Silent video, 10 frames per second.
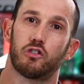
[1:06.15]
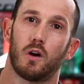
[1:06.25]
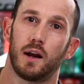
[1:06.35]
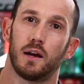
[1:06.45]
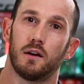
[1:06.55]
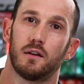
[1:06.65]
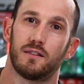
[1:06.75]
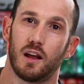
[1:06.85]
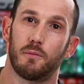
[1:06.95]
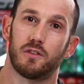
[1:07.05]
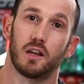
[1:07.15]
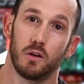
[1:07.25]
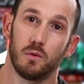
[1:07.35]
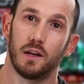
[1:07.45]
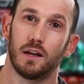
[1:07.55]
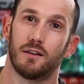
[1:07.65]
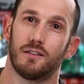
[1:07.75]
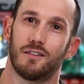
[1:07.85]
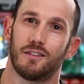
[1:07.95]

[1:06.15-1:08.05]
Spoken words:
training tips that you need